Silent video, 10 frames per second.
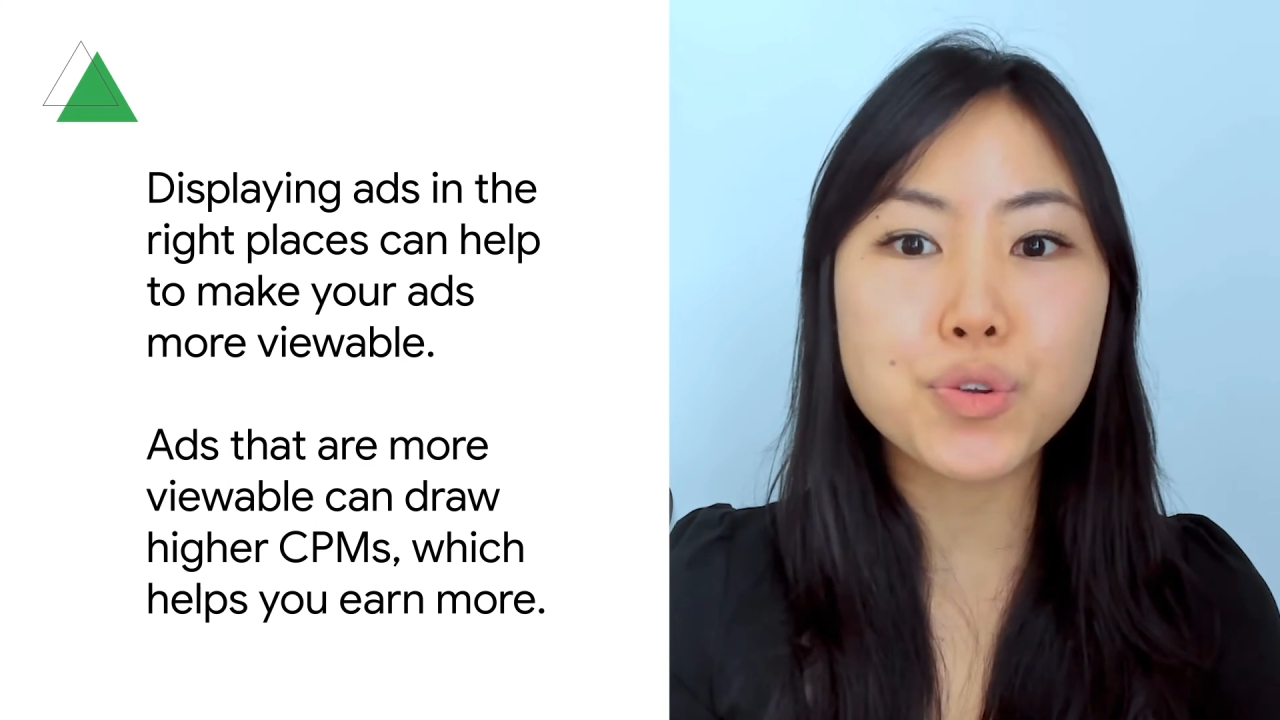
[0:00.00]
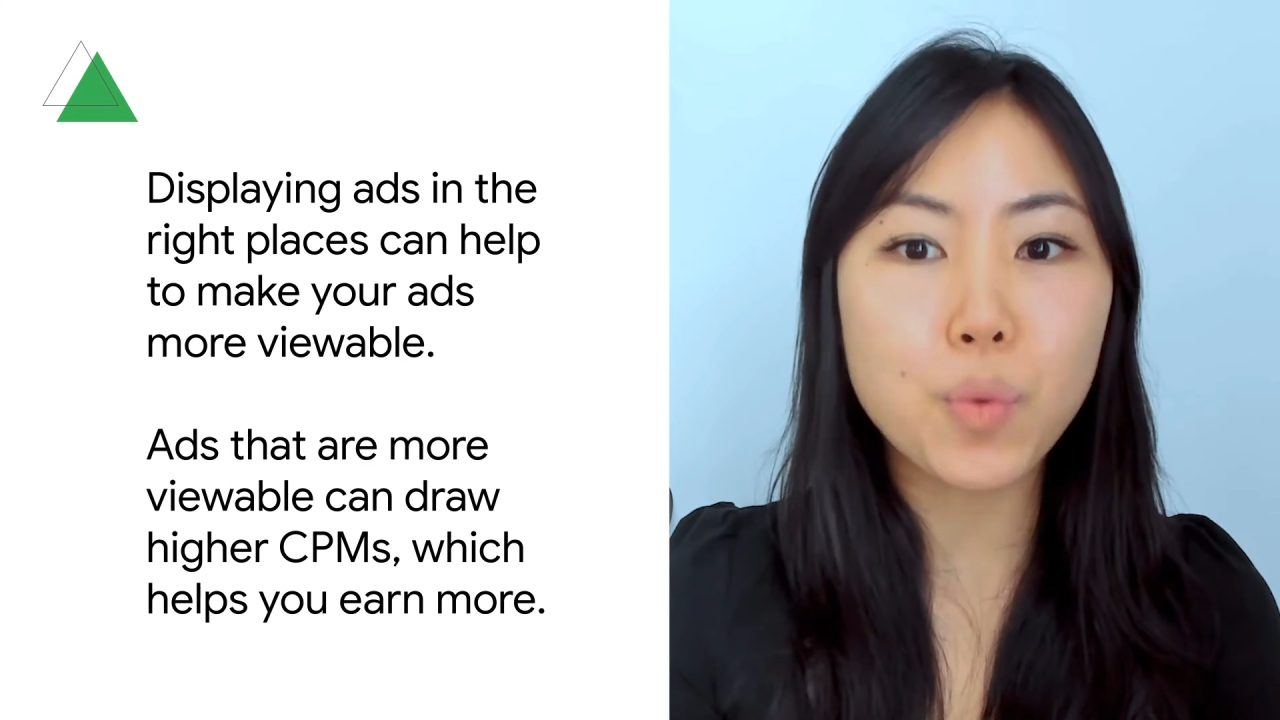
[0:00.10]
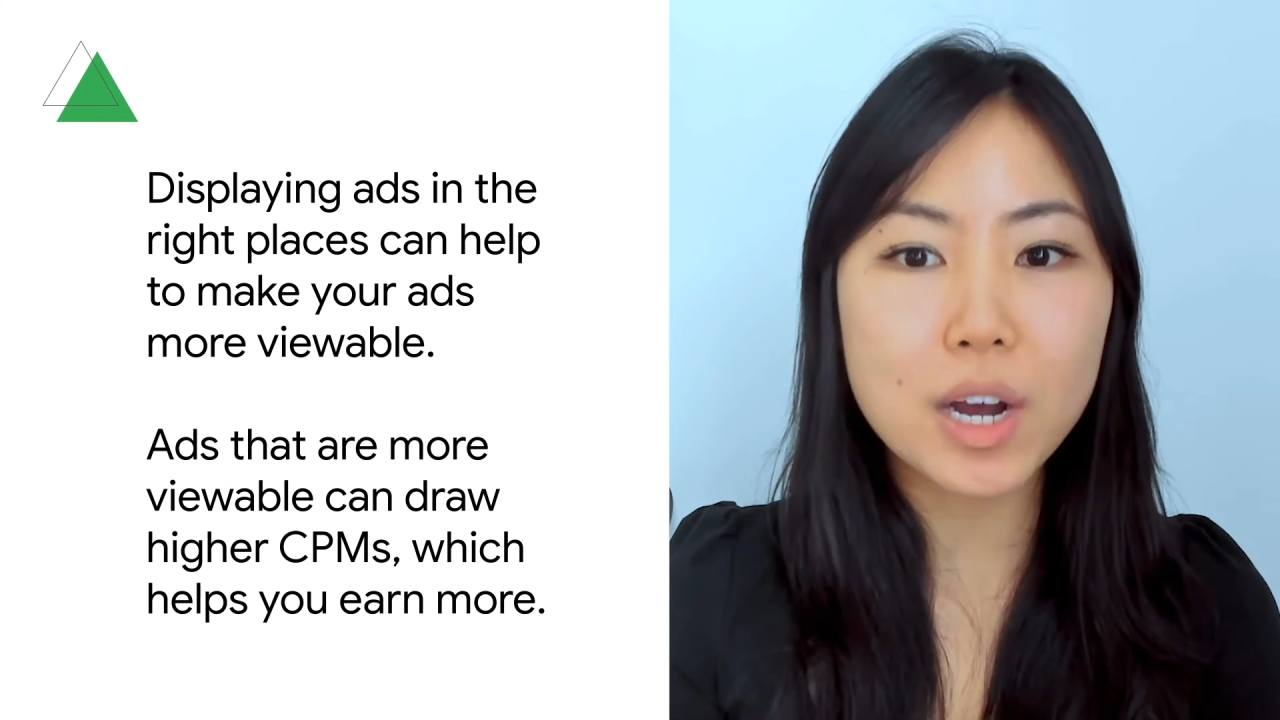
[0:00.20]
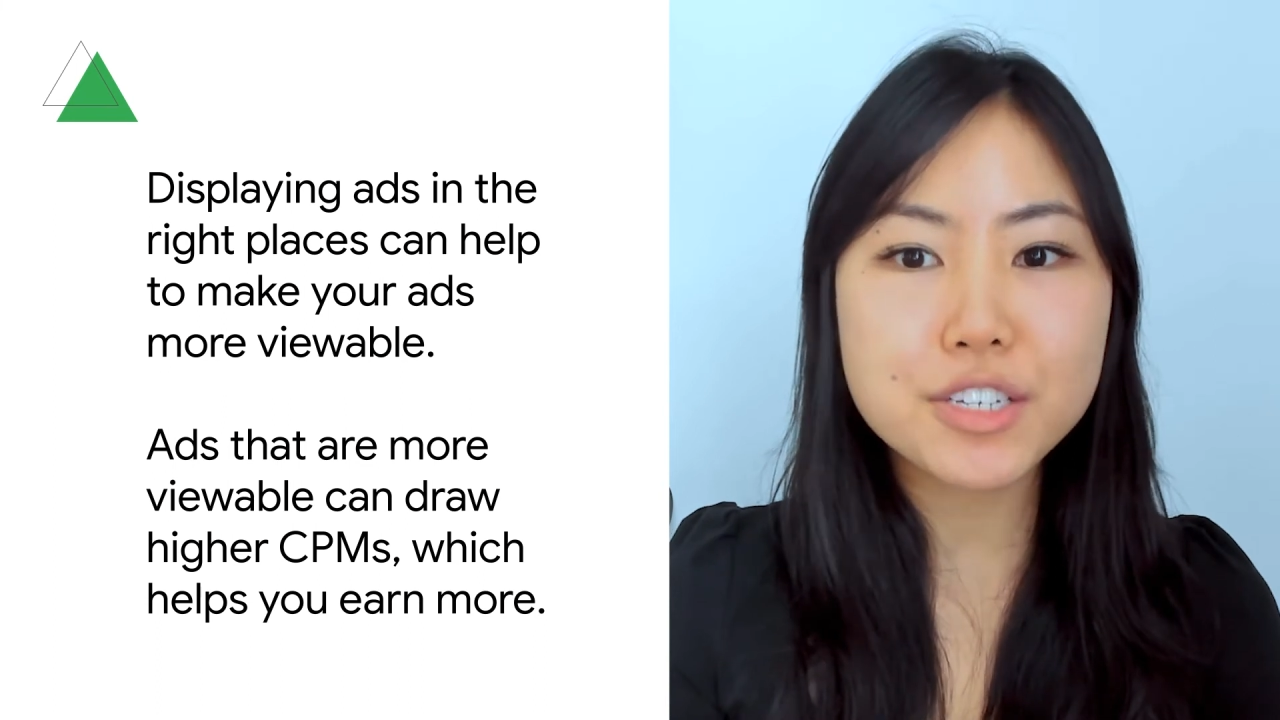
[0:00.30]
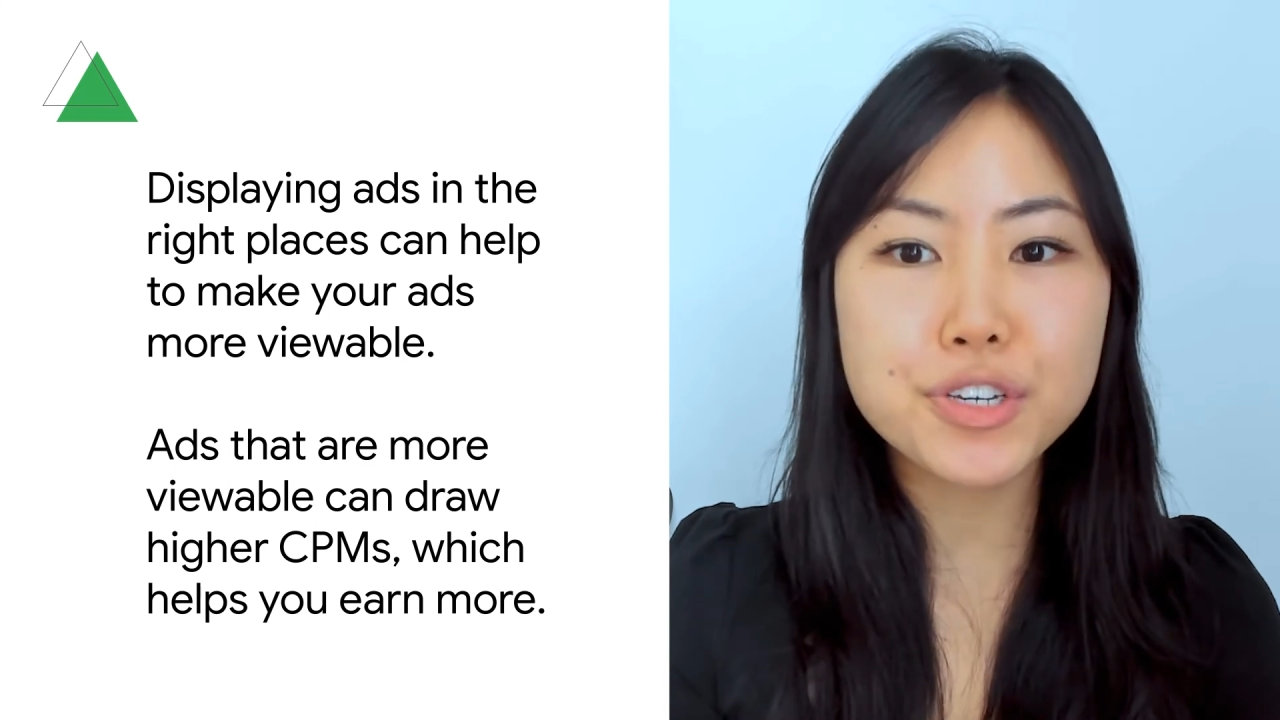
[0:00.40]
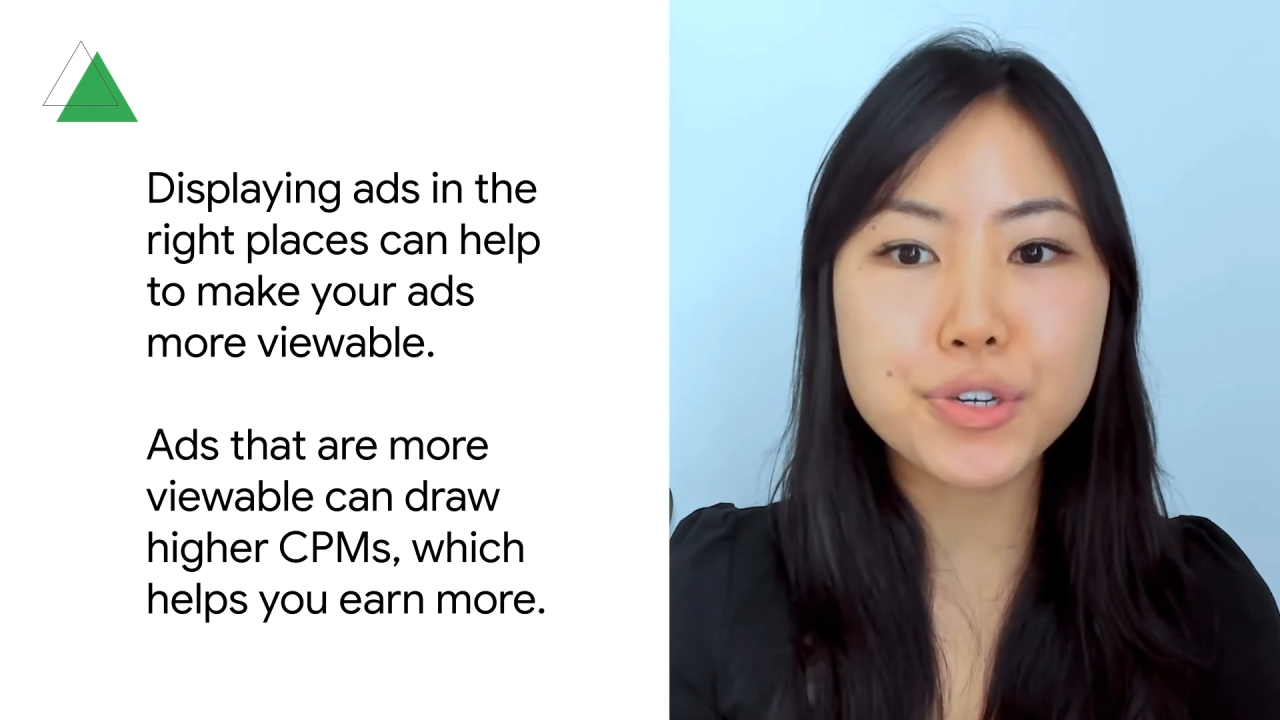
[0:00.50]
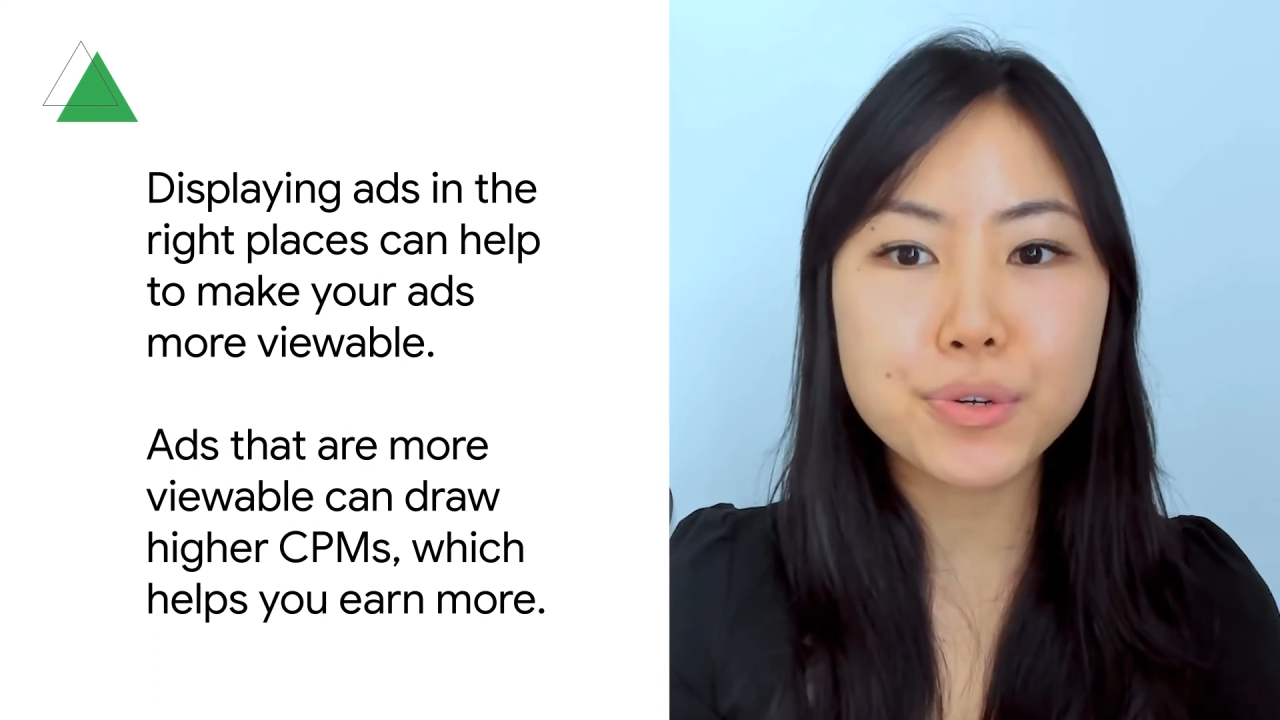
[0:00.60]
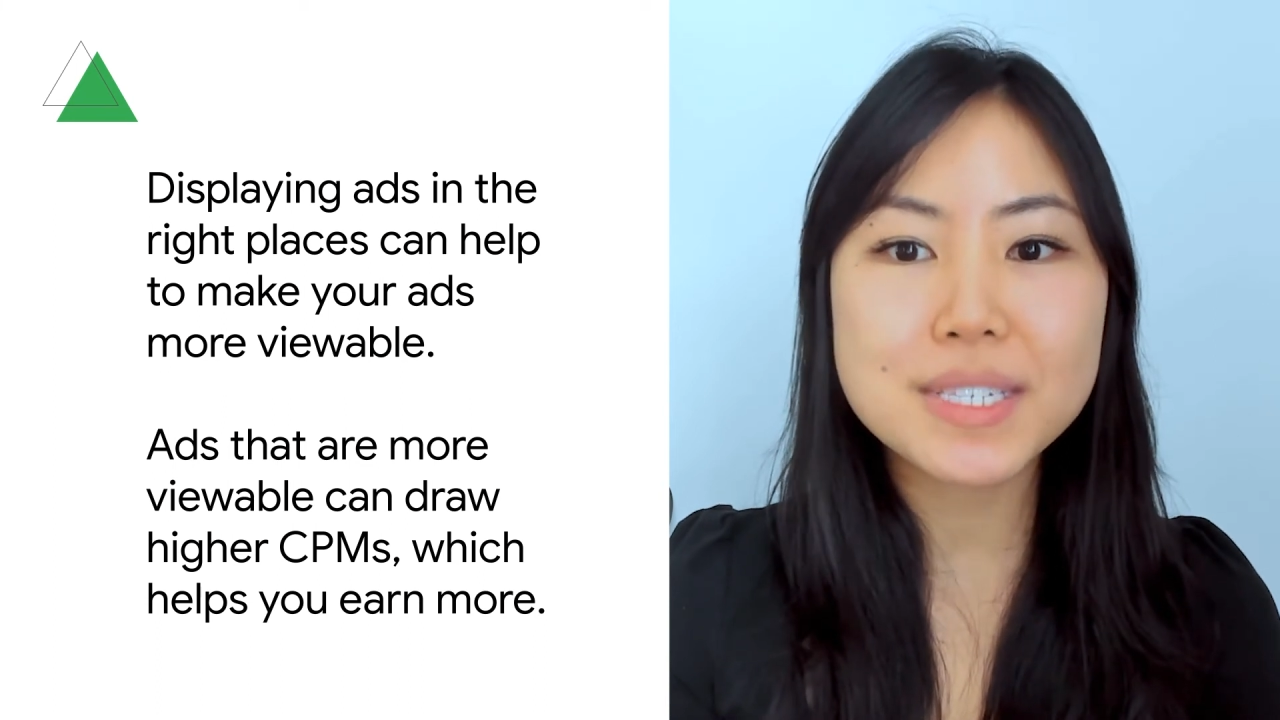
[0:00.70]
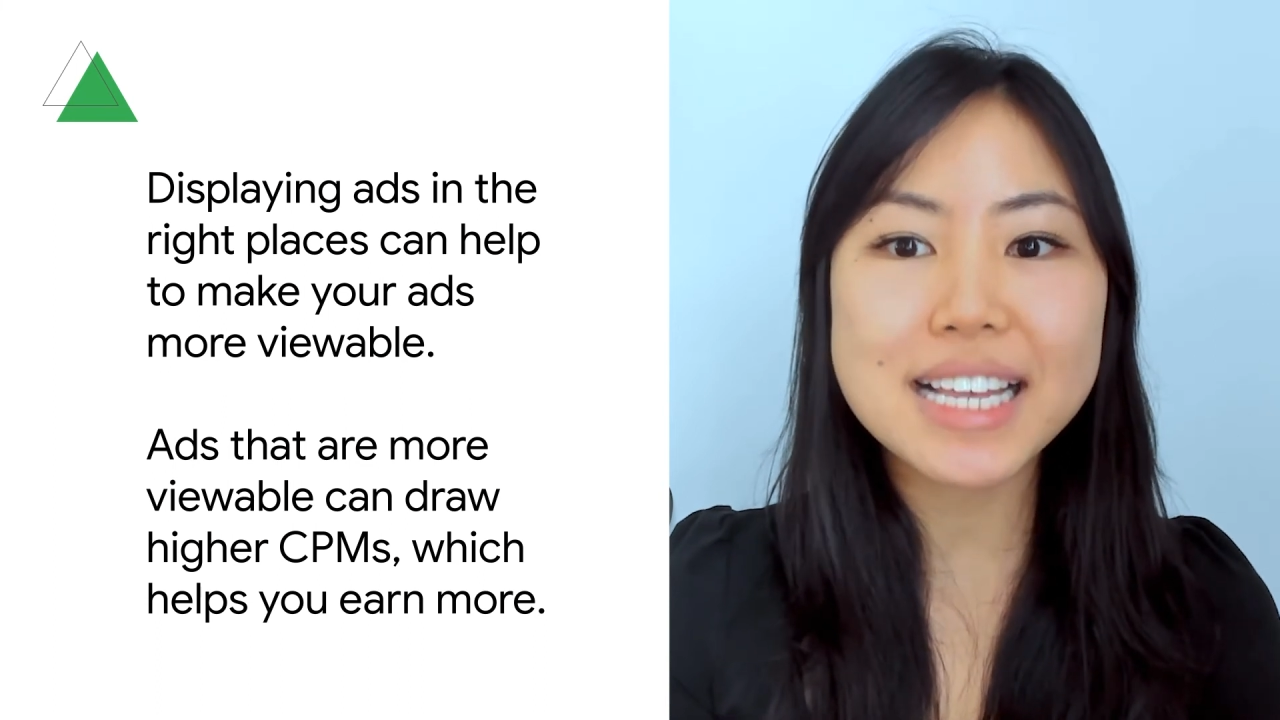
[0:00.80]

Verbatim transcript: you want to use